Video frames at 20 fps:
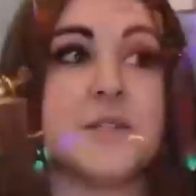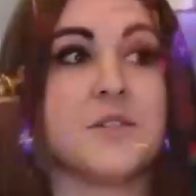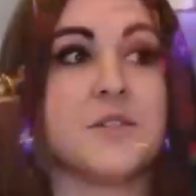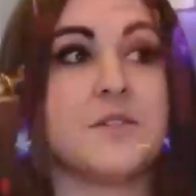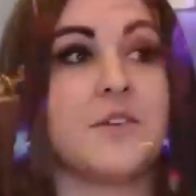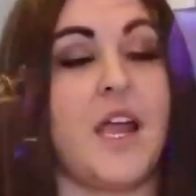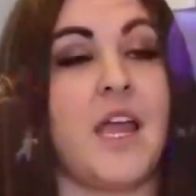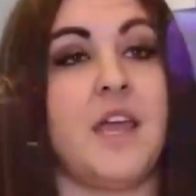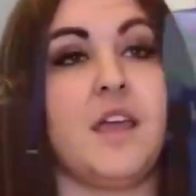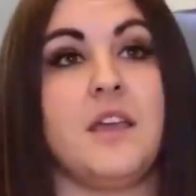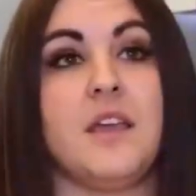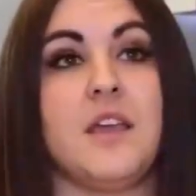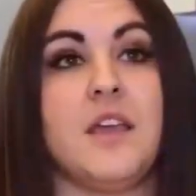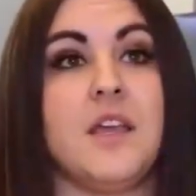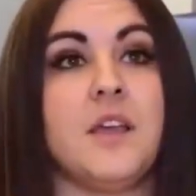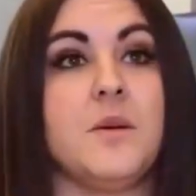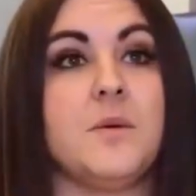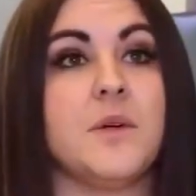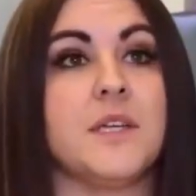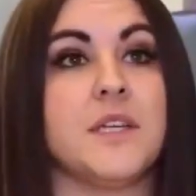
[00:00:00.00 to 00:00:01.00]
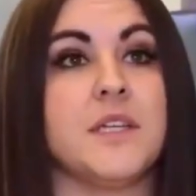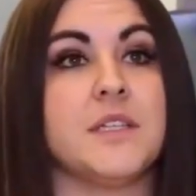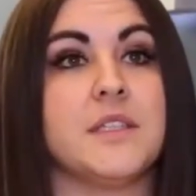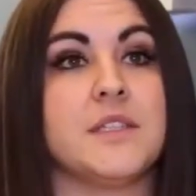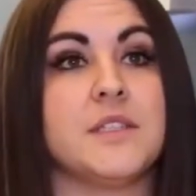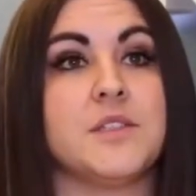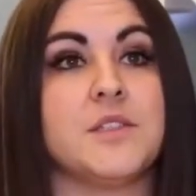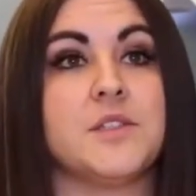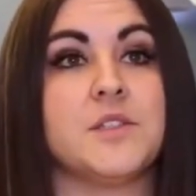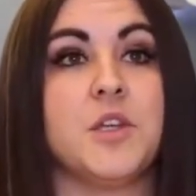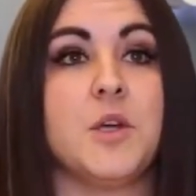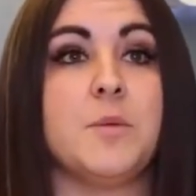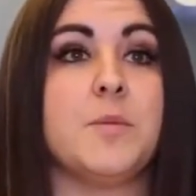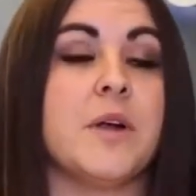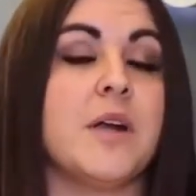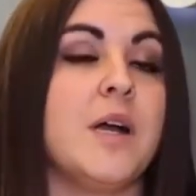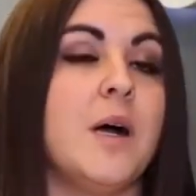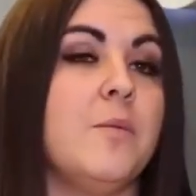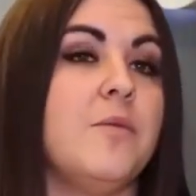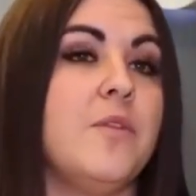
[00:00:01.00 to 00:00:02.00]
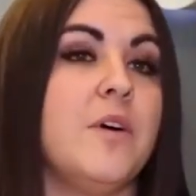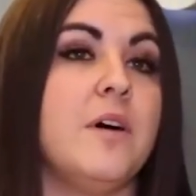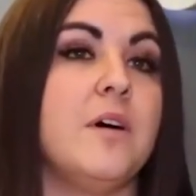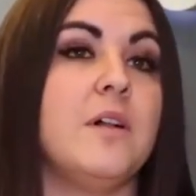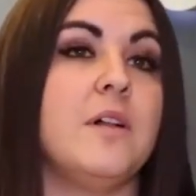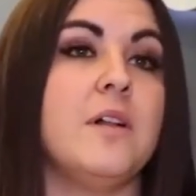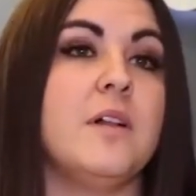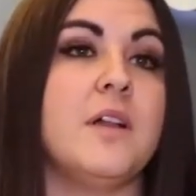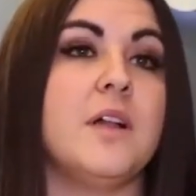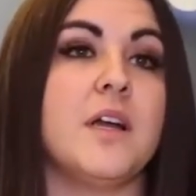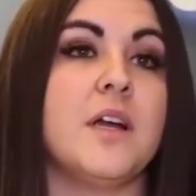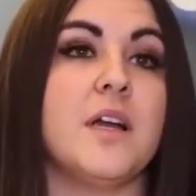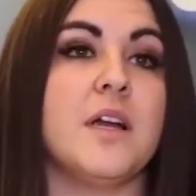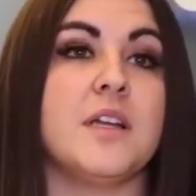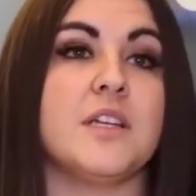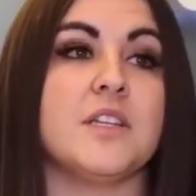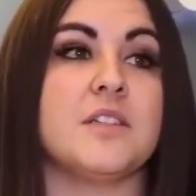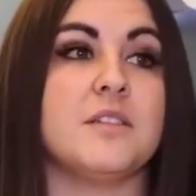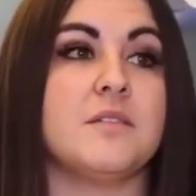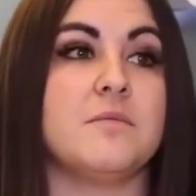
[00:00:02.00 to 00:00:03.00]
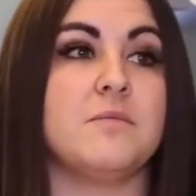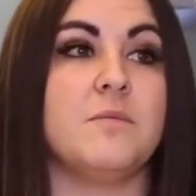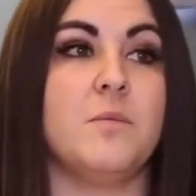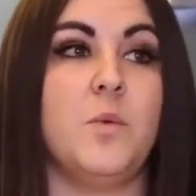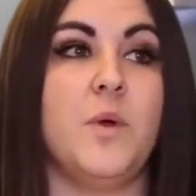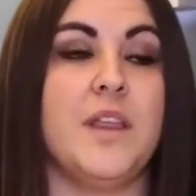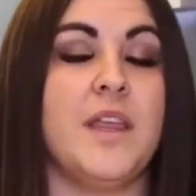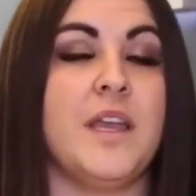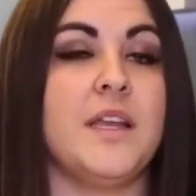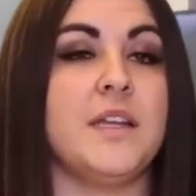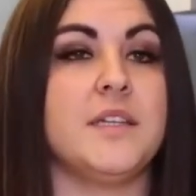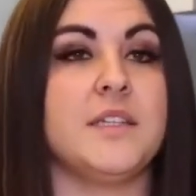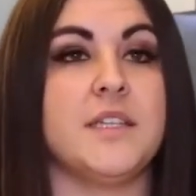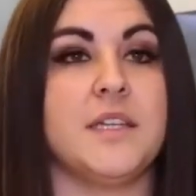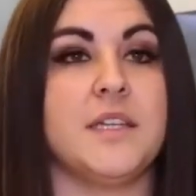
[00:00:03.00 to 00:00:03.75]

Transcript: you all wear the same t-shirts? You bet I will. Will I travel to